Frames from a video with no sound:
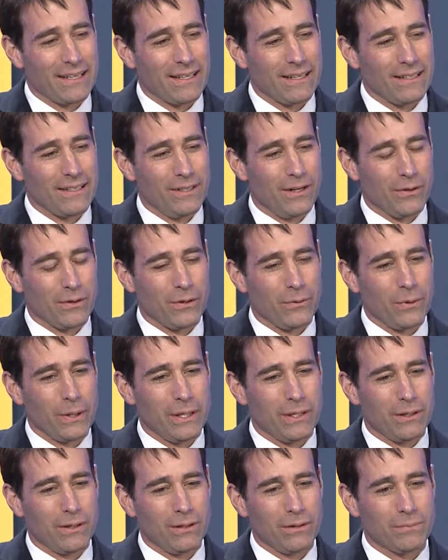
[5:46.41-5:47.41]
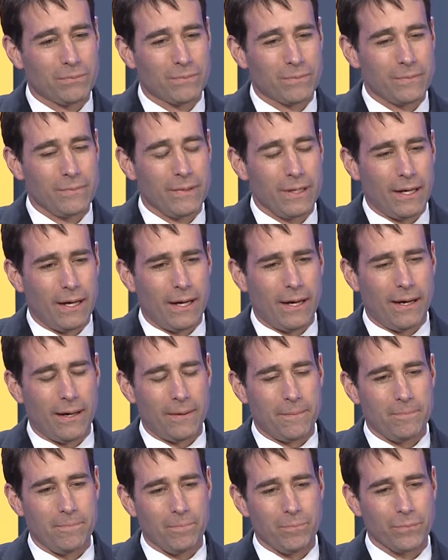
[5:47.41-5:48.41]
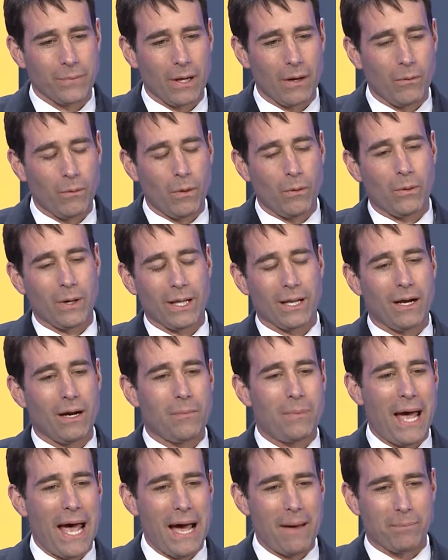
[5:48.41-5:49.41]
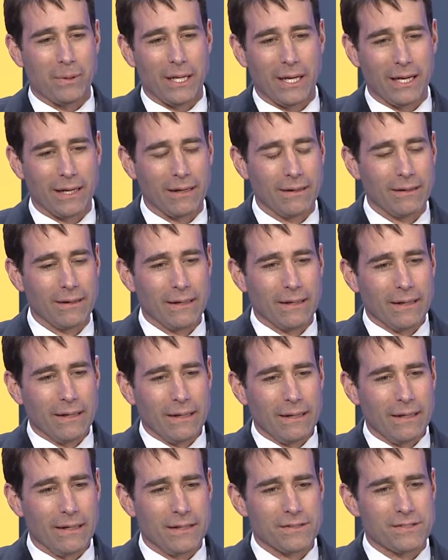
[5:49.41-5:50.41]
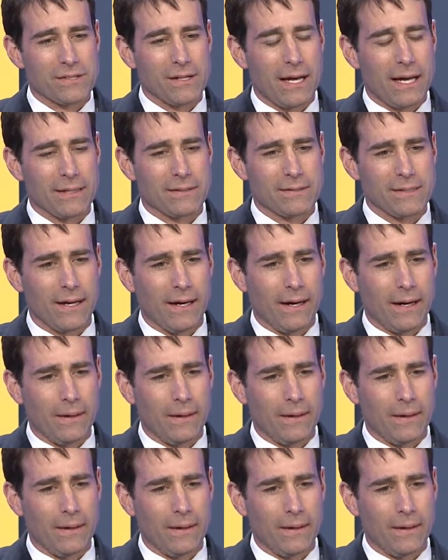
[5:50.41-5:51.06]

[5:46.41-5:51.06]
you know, the real, what ended up happening is that